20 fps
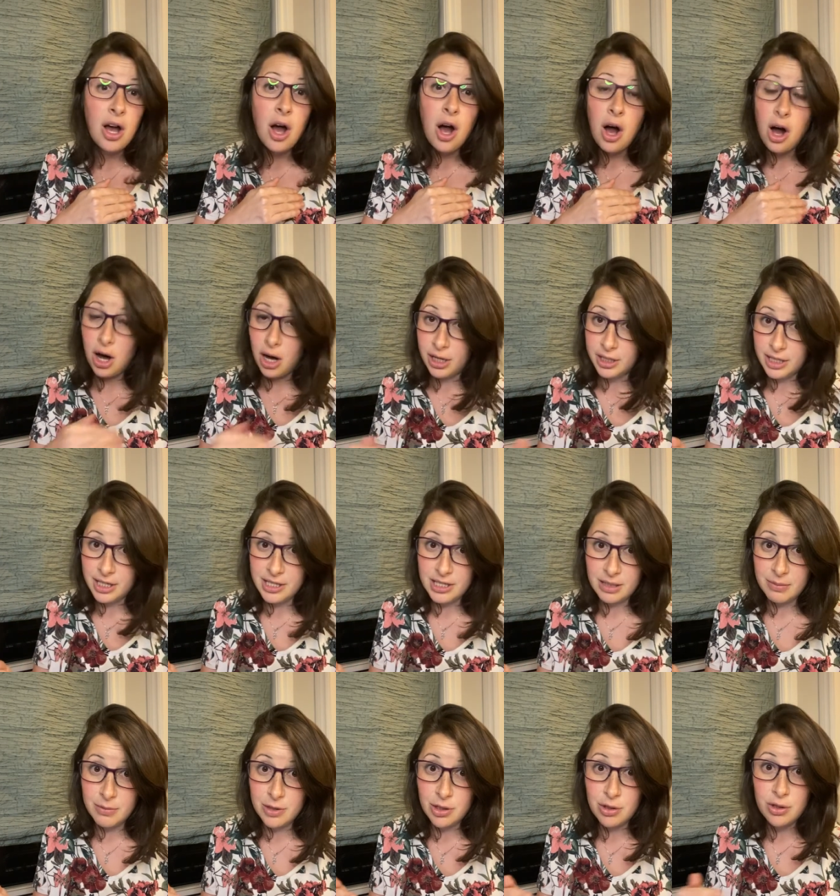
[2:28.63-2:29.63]

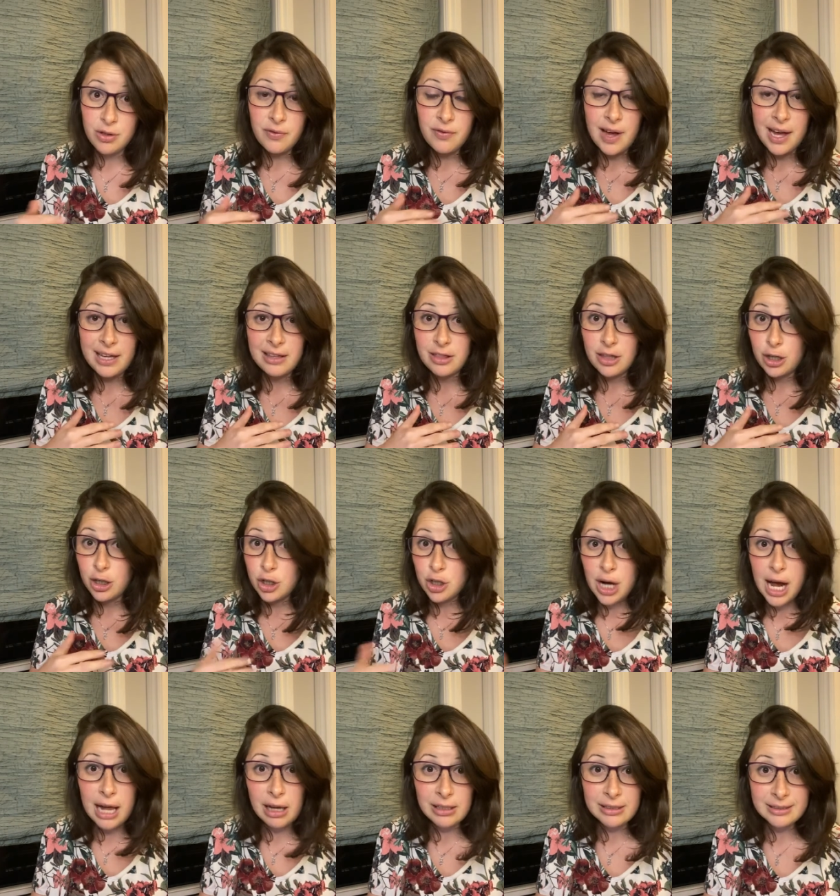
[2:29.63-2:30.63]
autism to define their
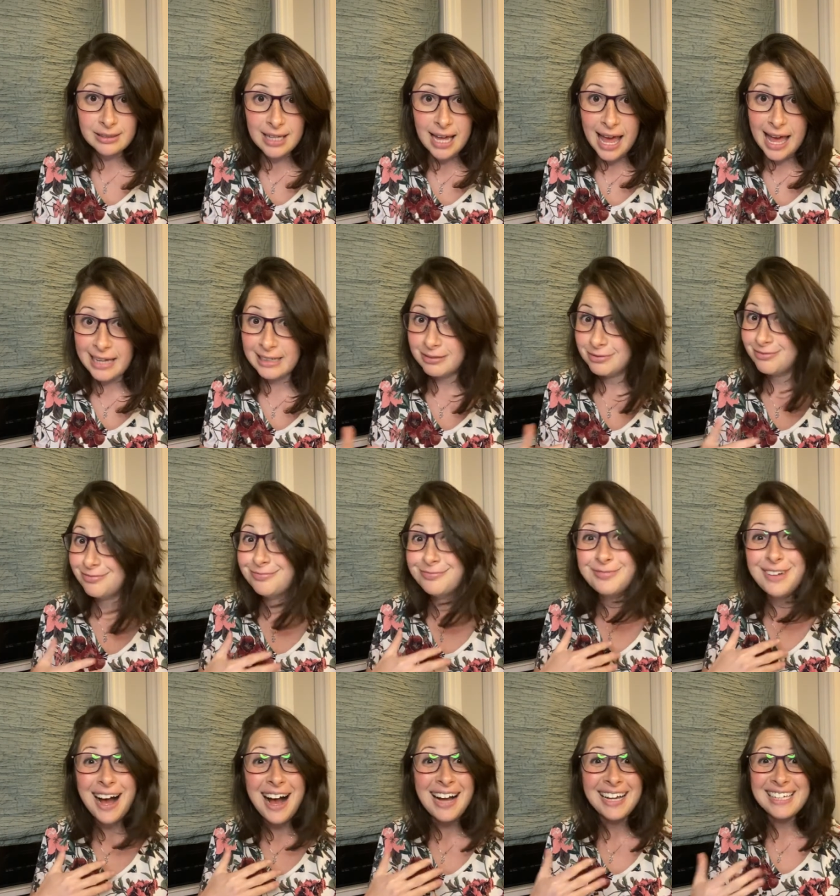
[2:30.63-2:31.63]
child, and
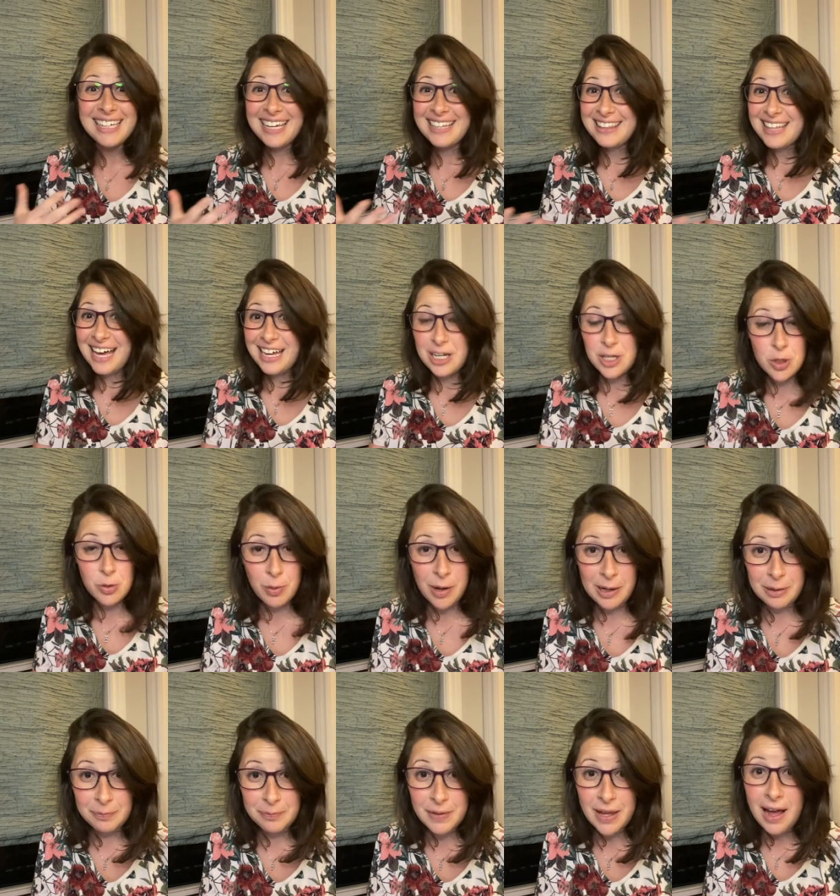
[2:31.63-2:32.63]
I get that as
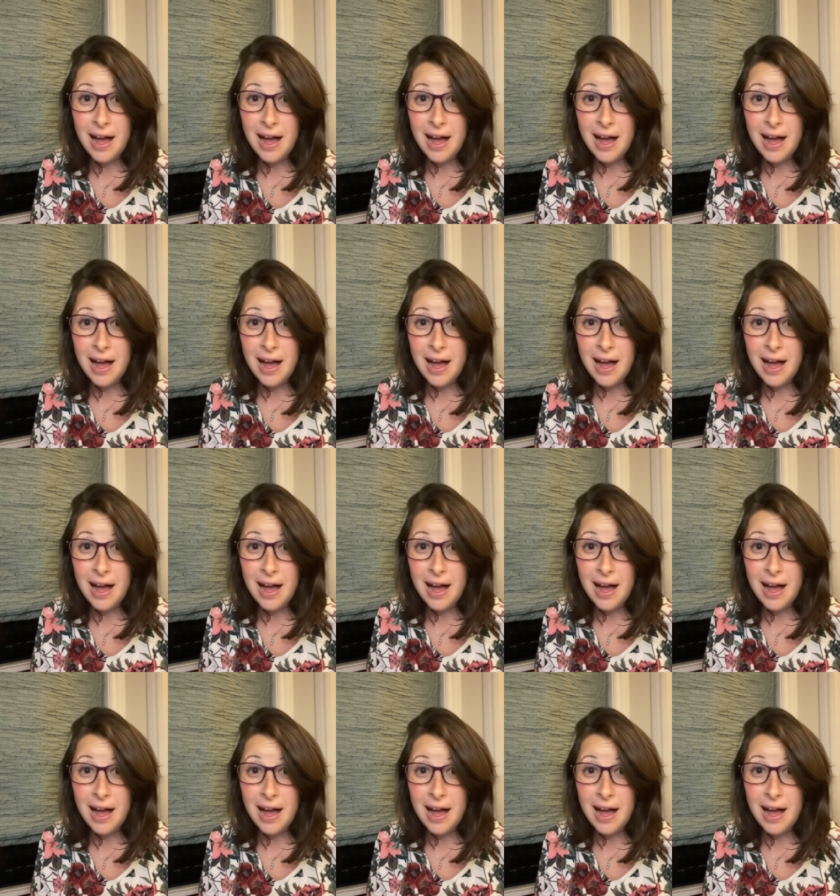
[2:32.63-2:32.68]
well.